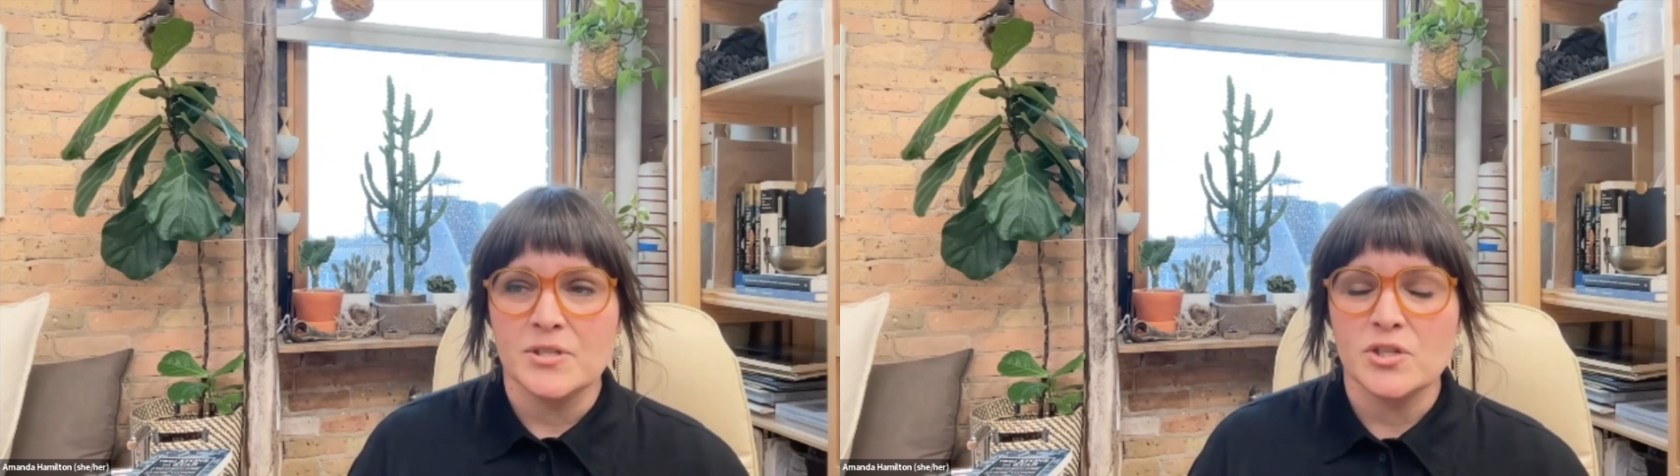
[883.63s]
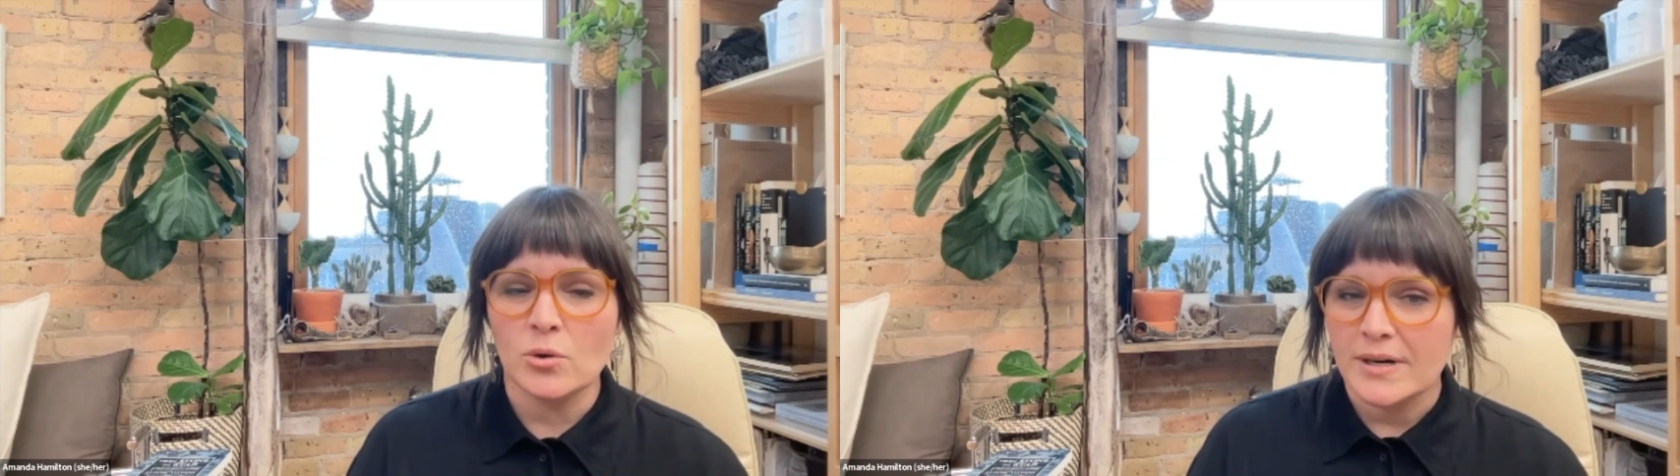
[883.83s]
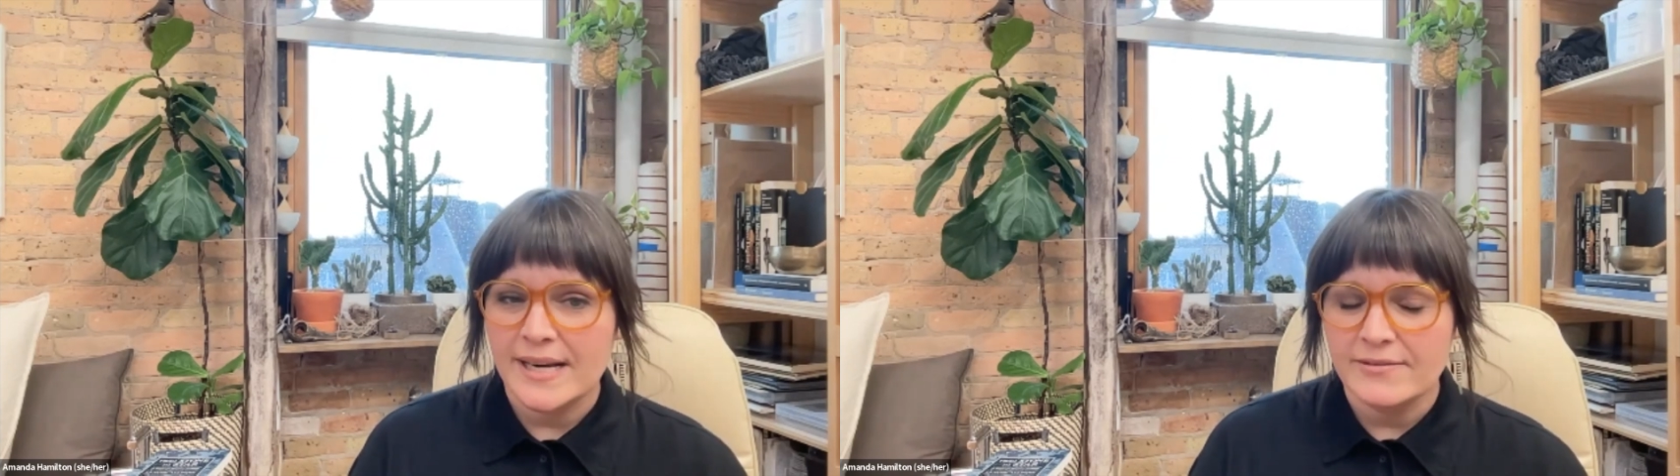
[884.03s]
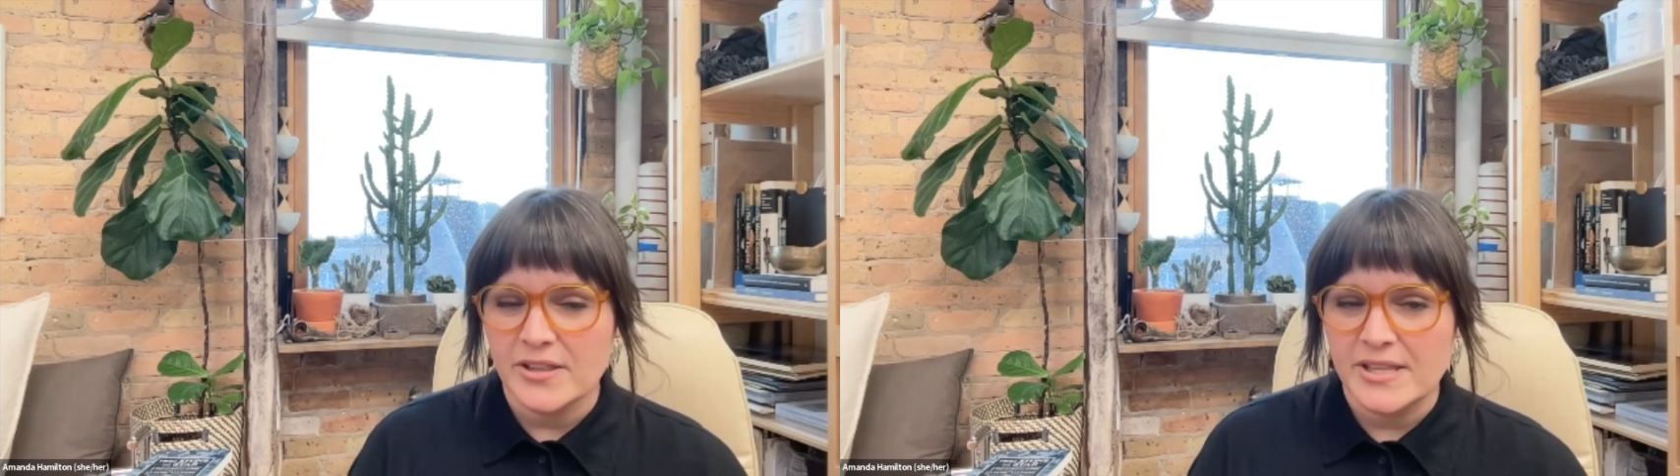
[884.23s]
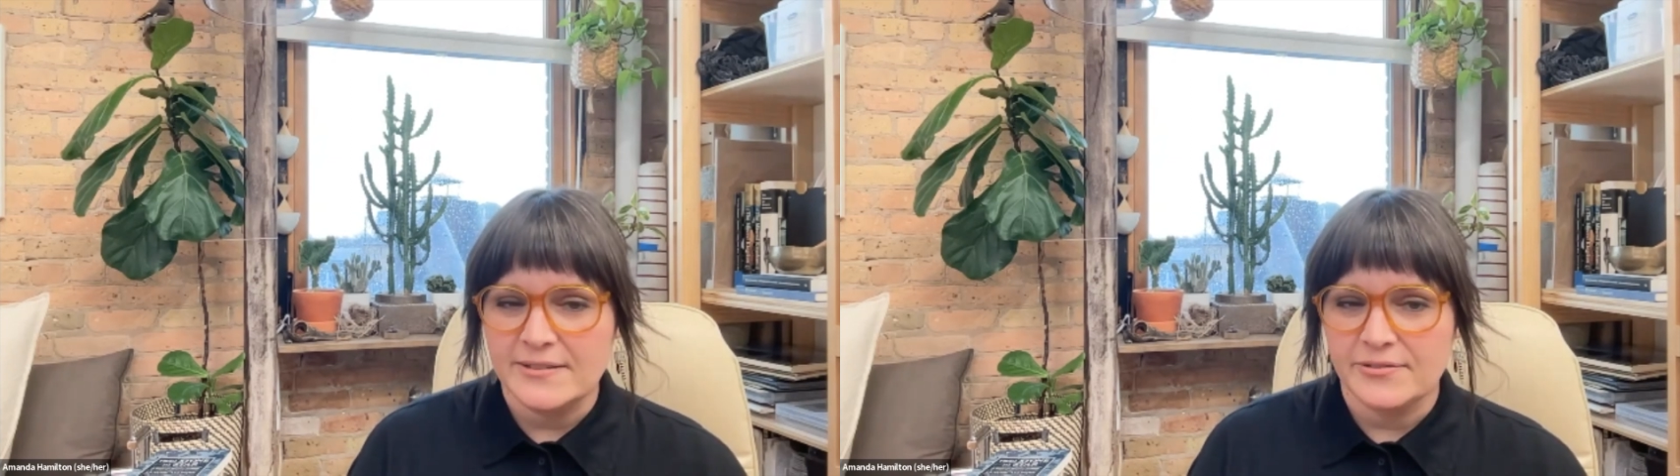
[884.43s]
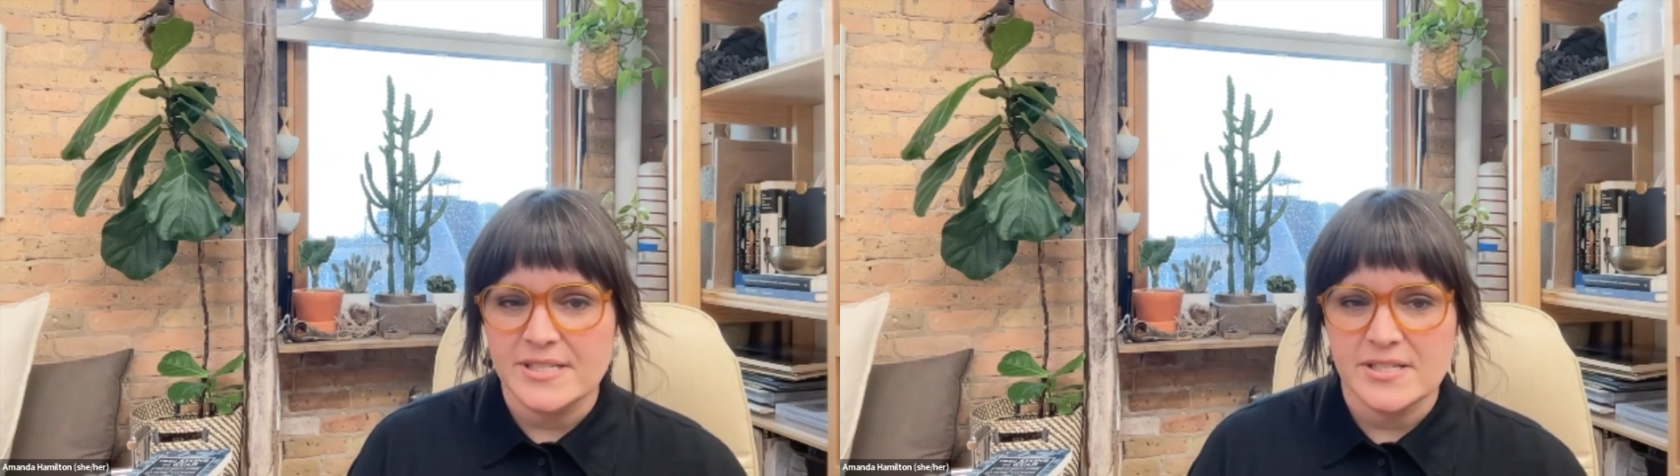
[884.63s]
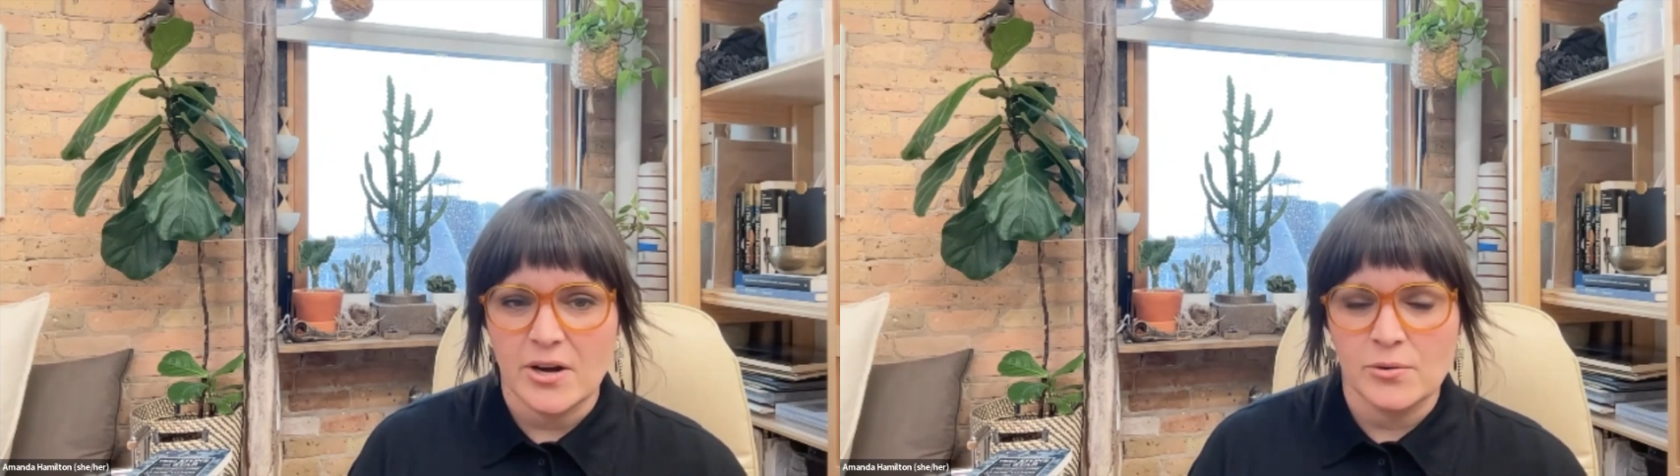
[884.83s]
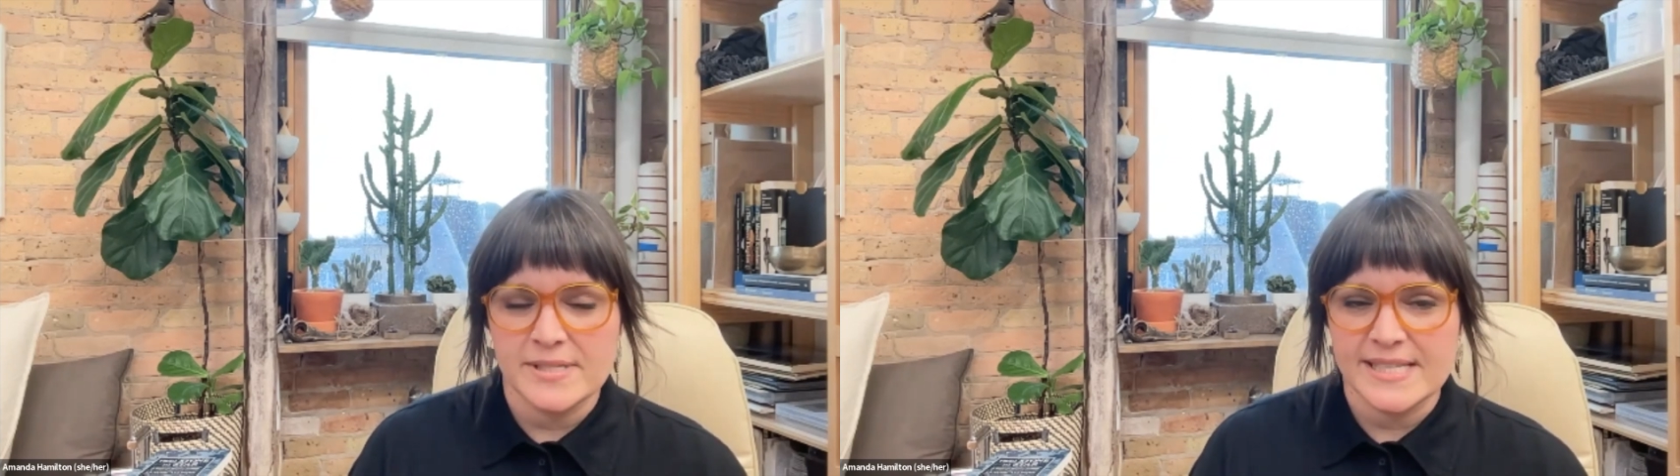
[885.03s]
story of all the different
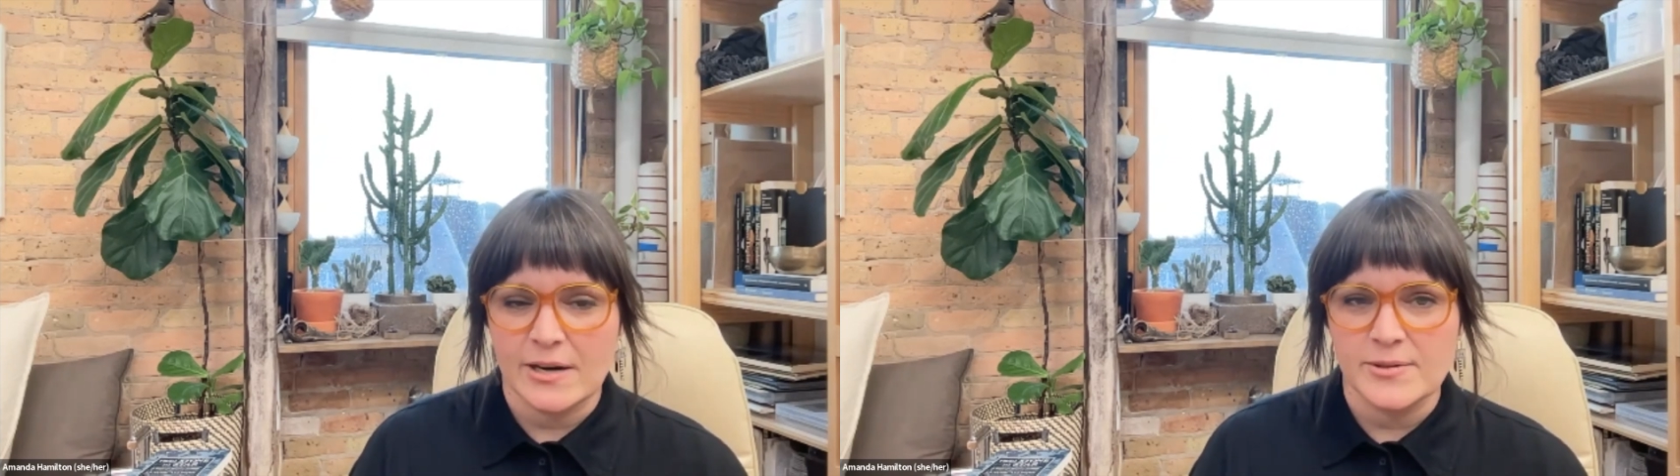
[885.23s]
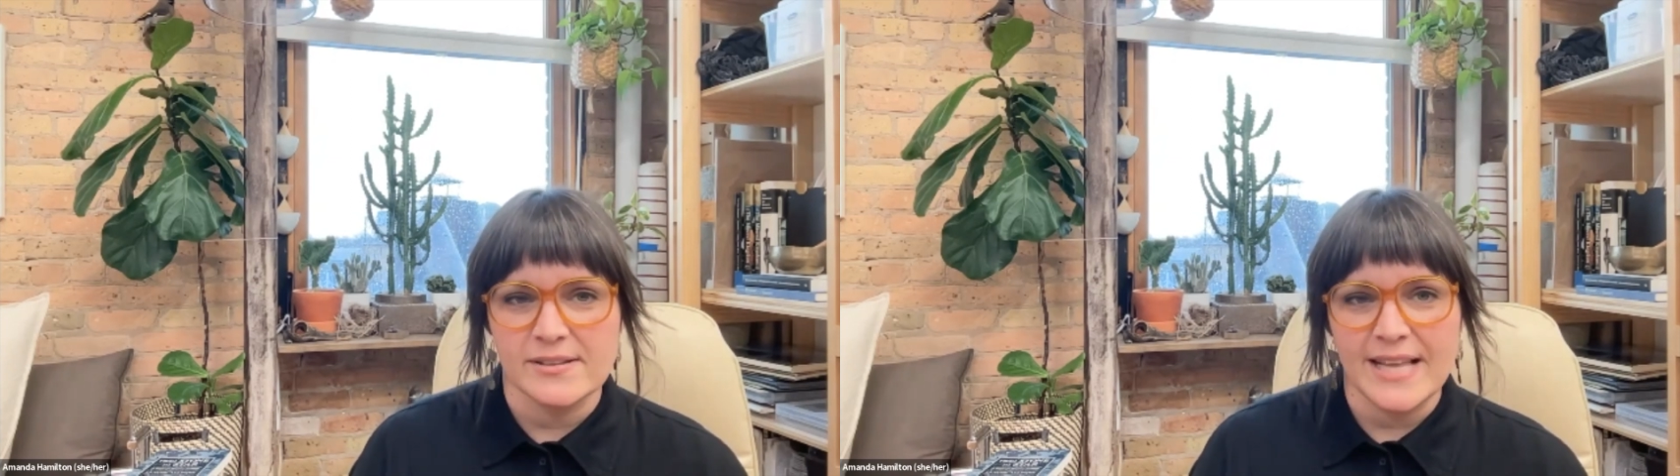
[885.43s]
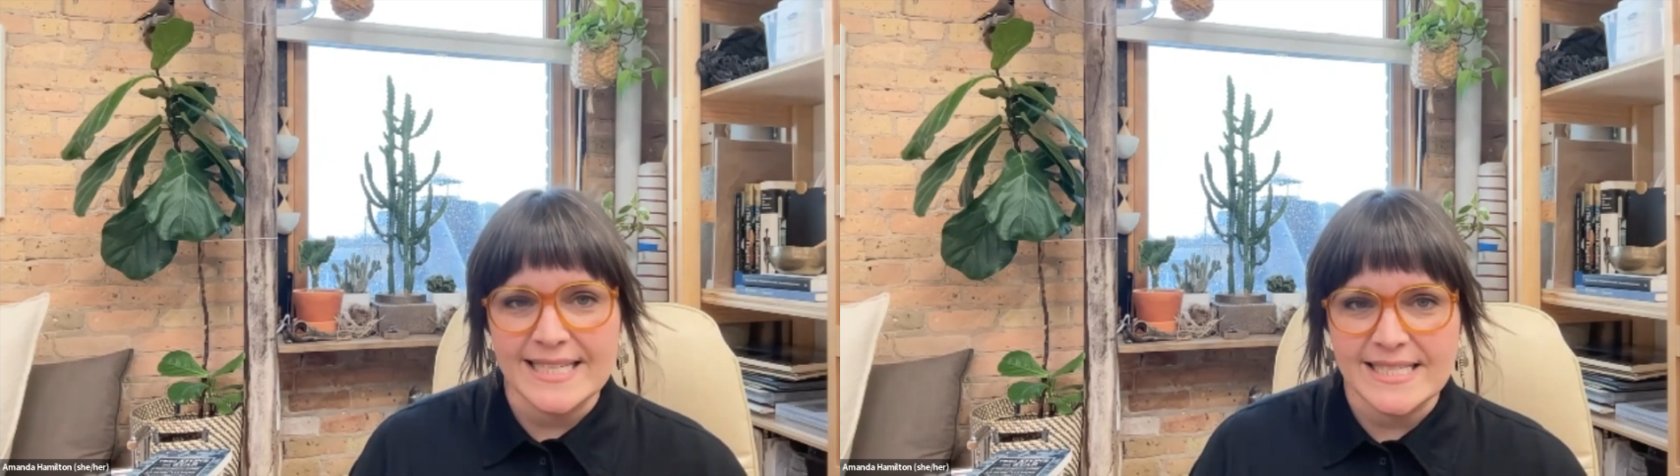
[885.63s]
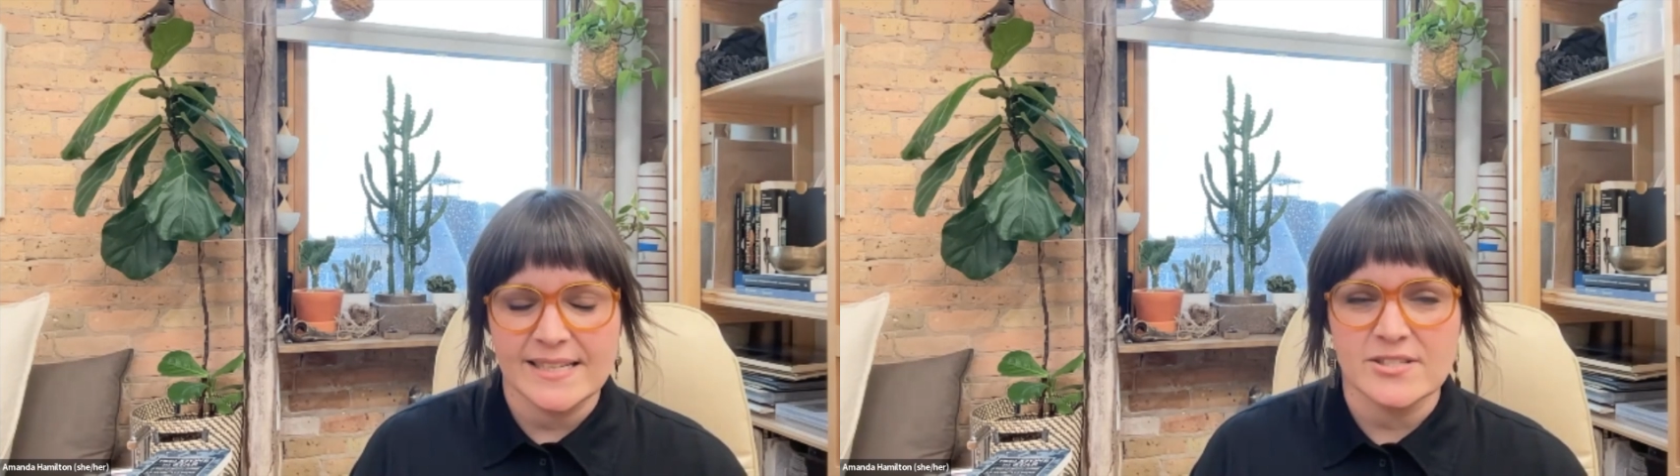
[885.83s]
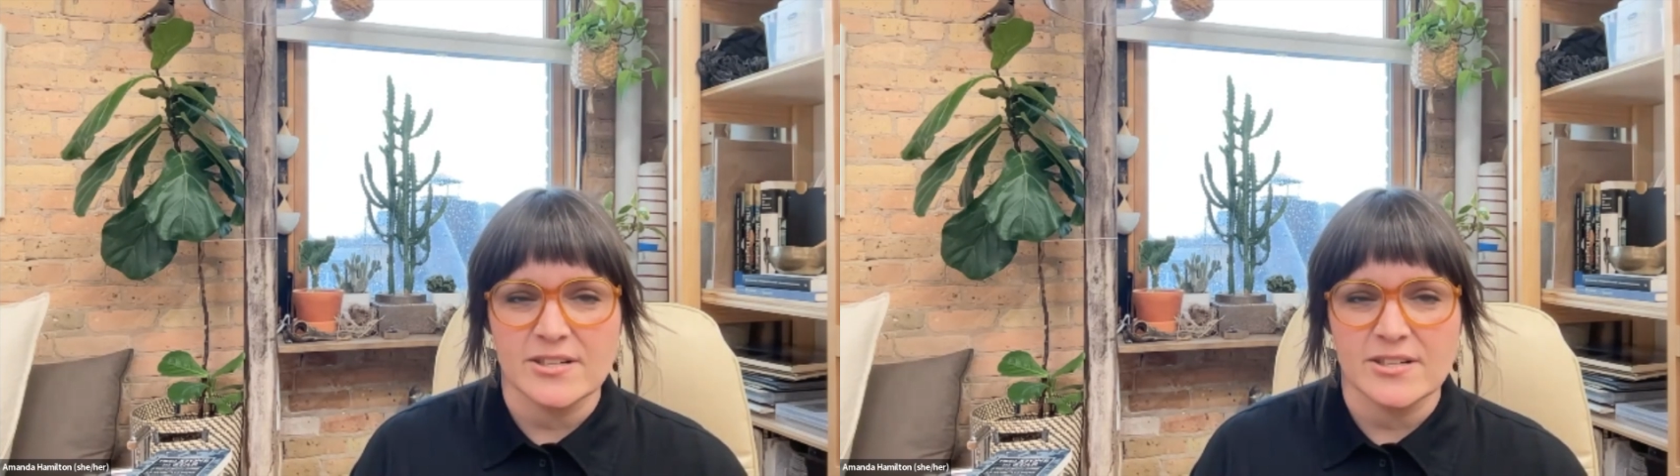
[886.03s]
stones that I was collecting,